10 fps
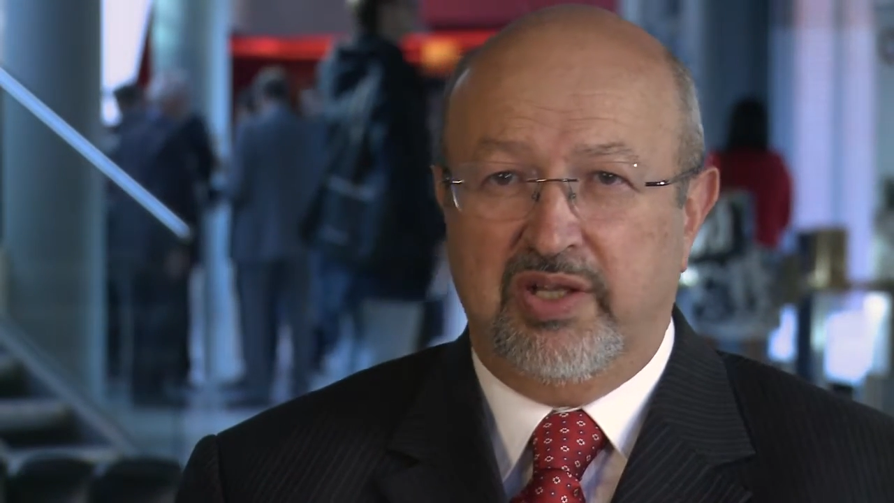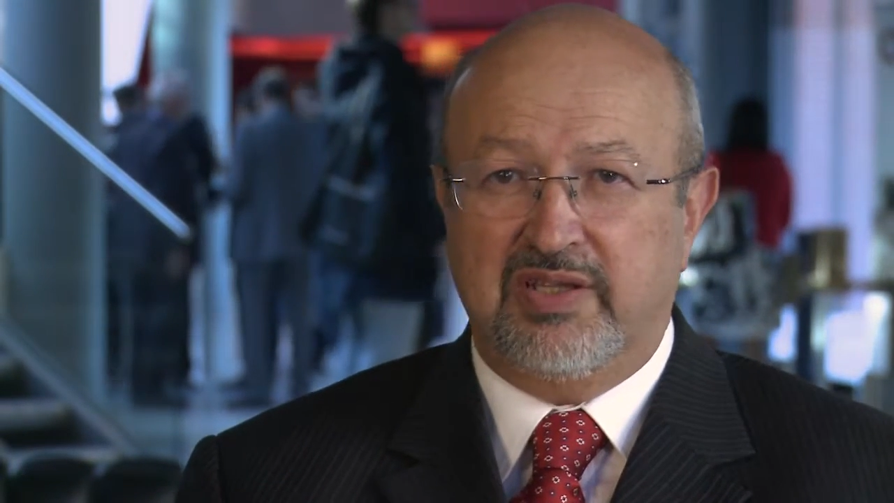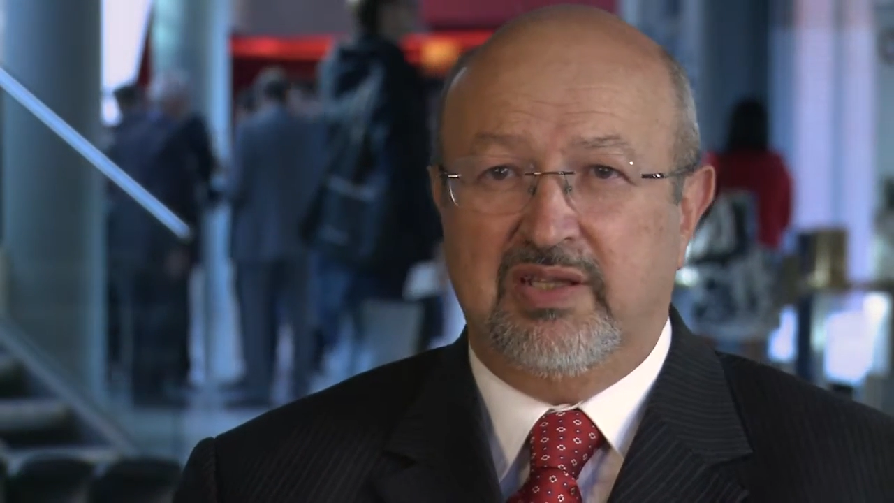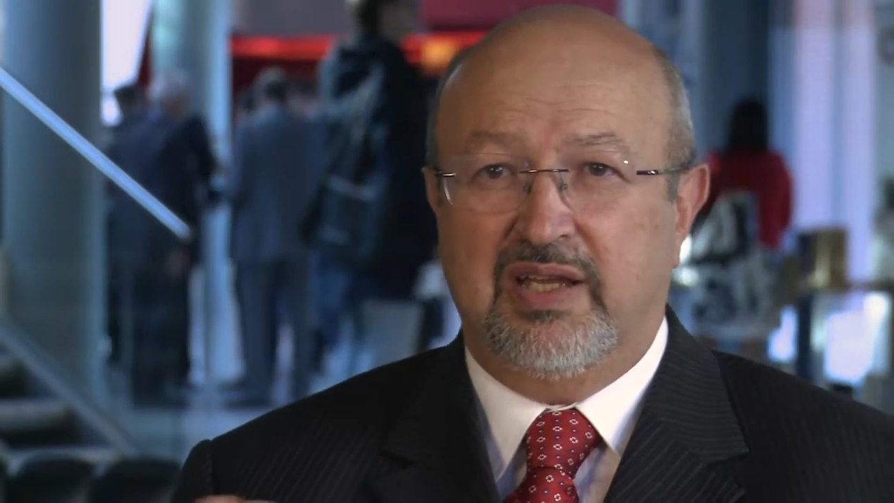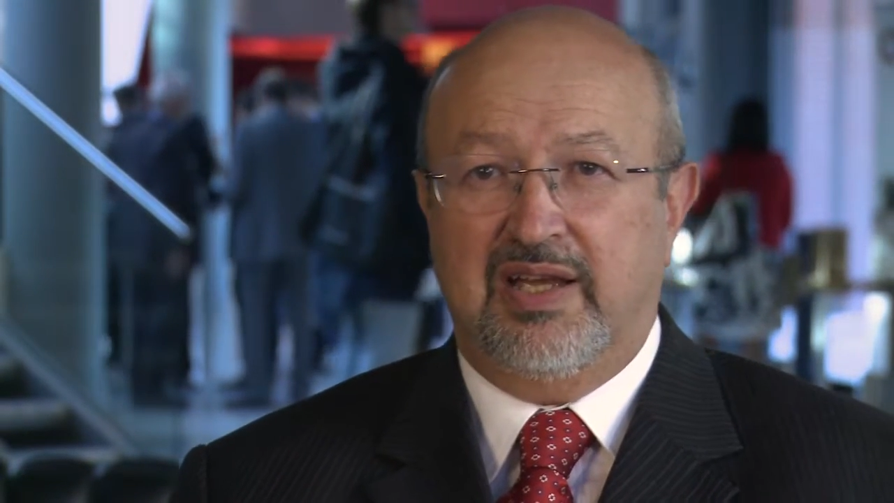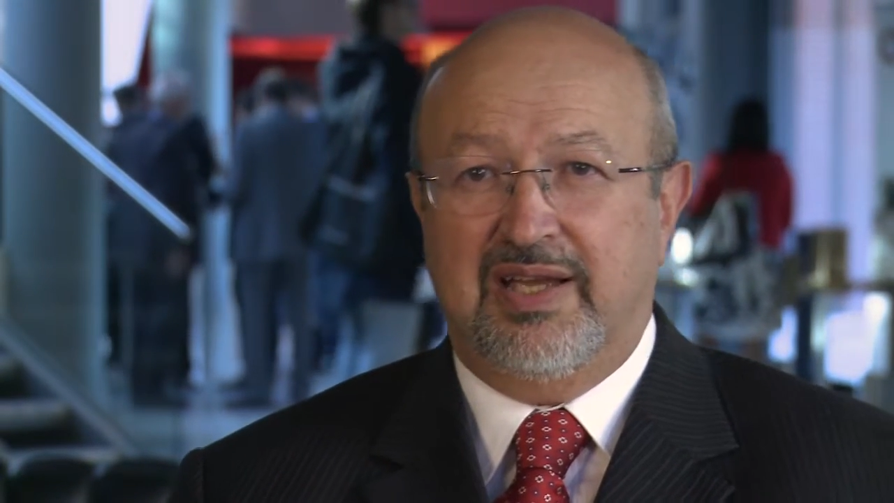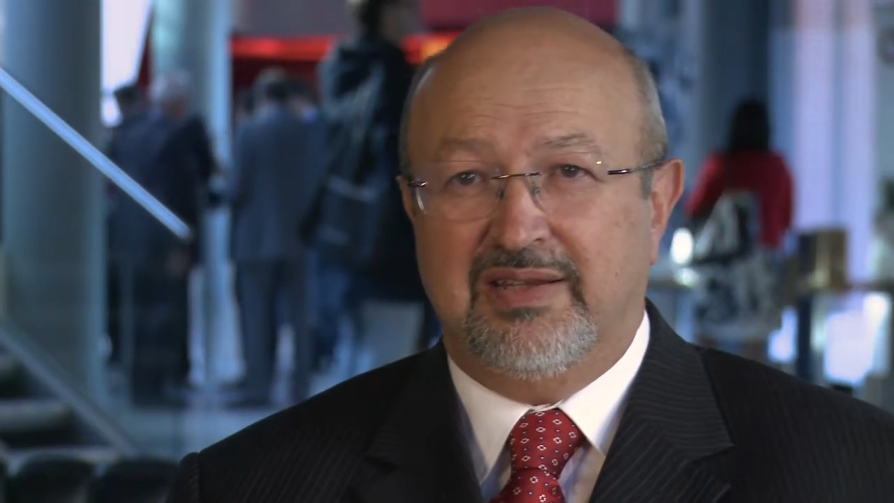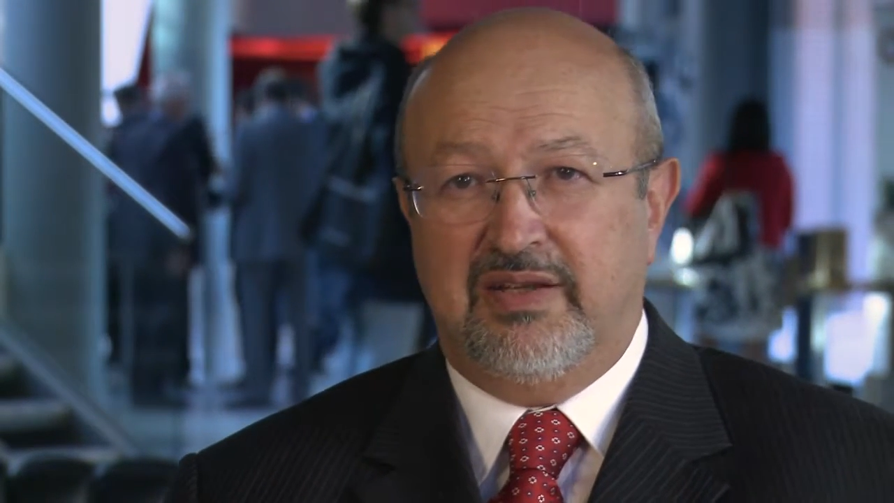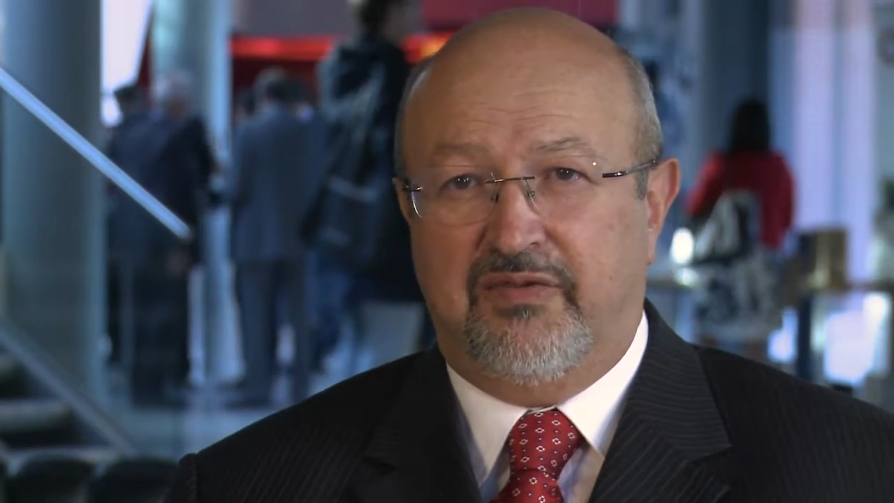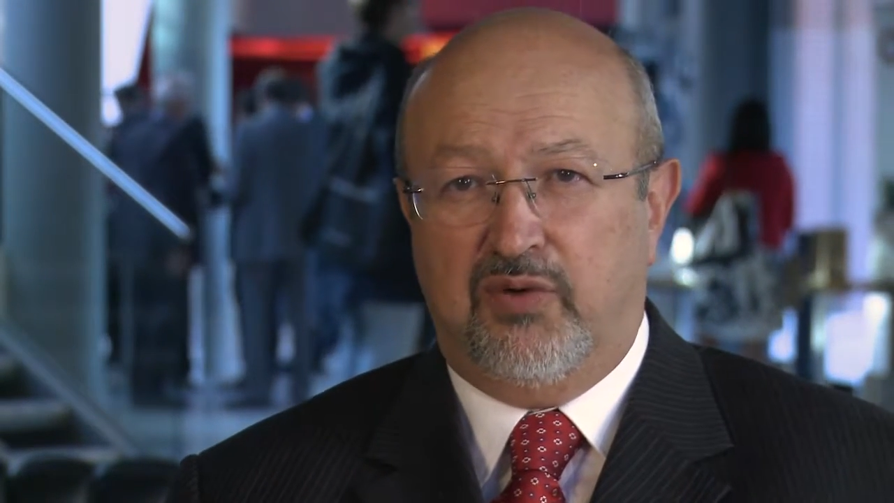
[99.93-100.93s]

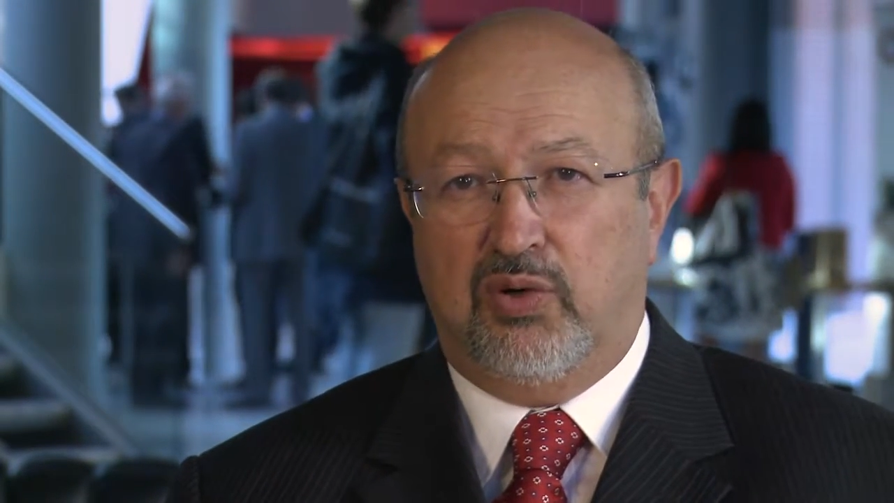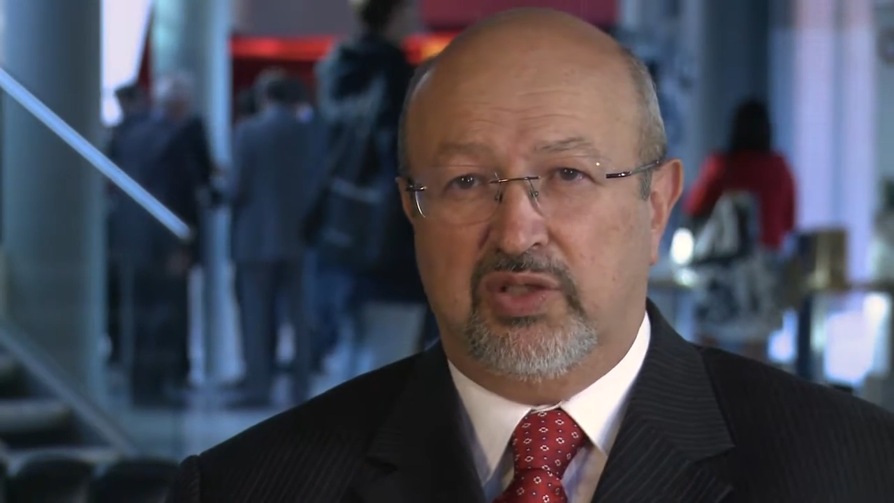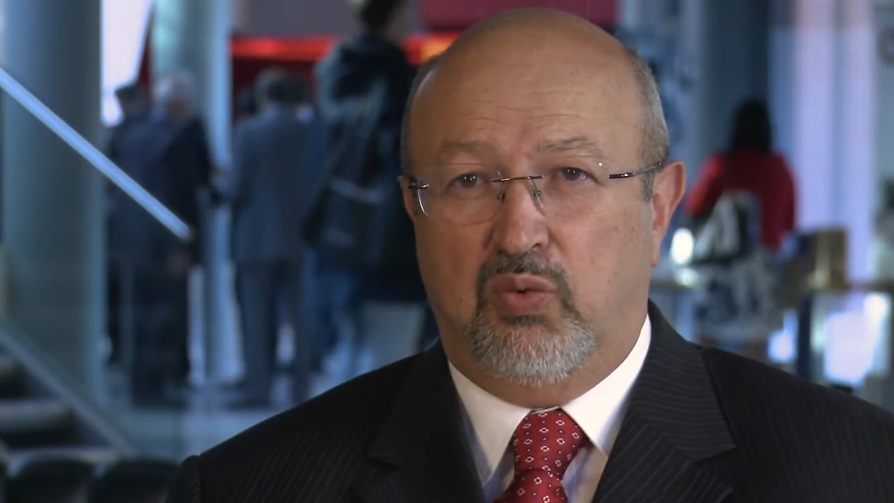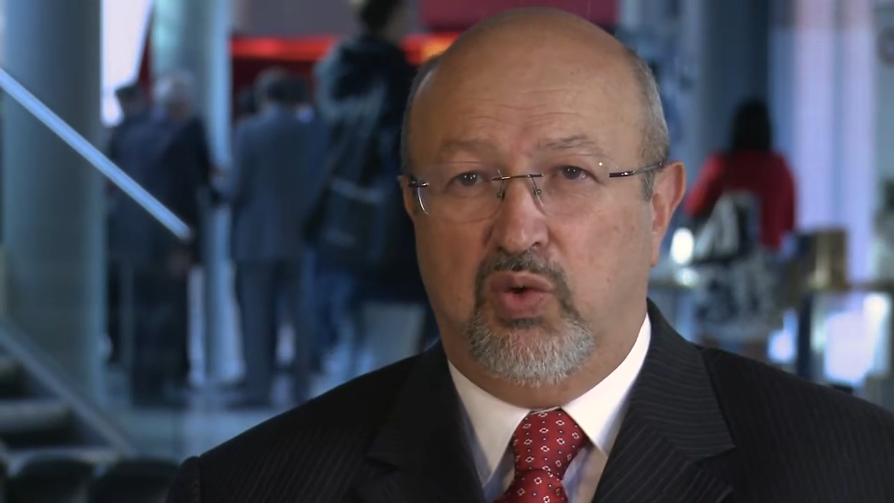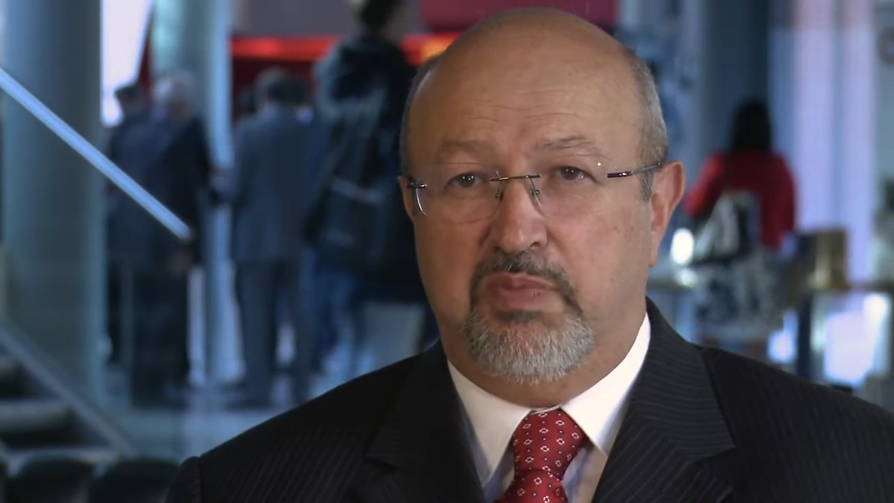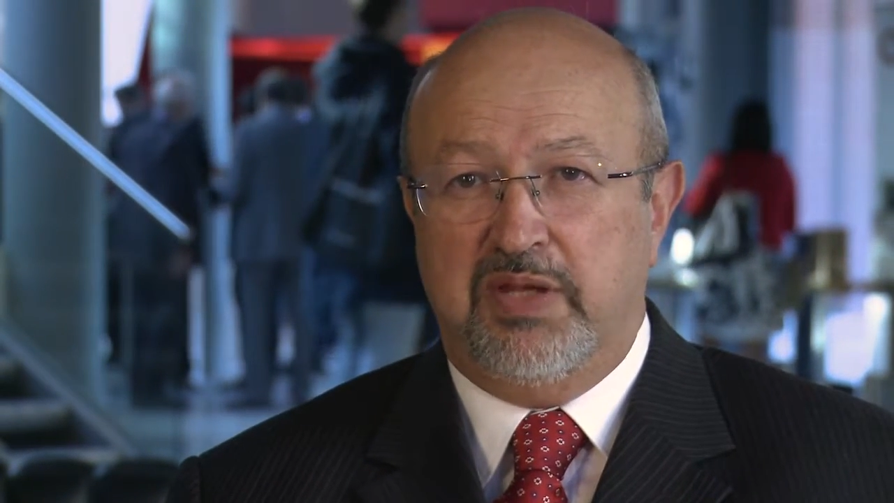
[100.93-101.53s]
and therefore there will